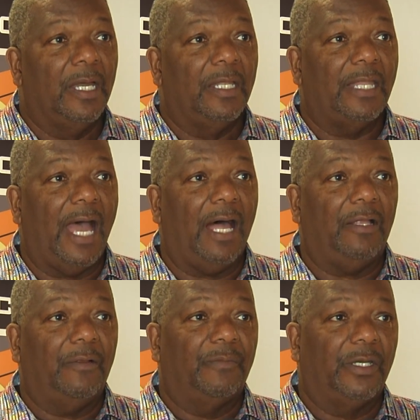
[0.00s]

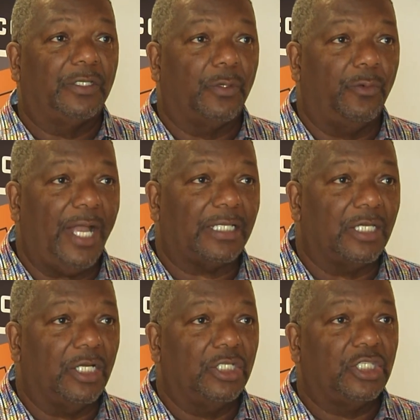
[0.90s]
Now, the
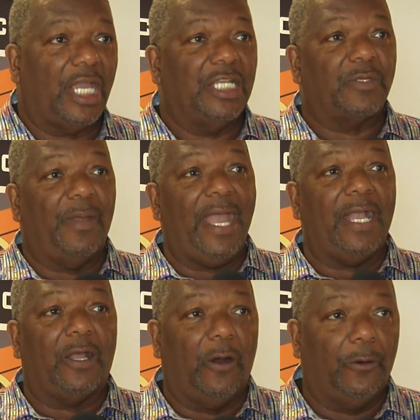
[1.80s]
director, James
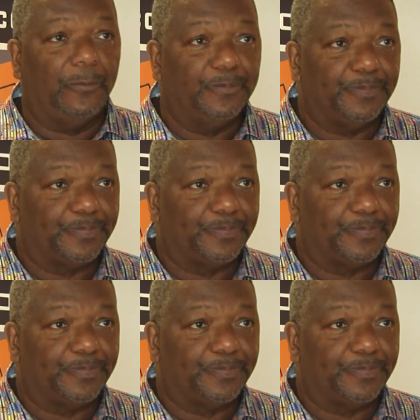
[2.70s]
Mangold,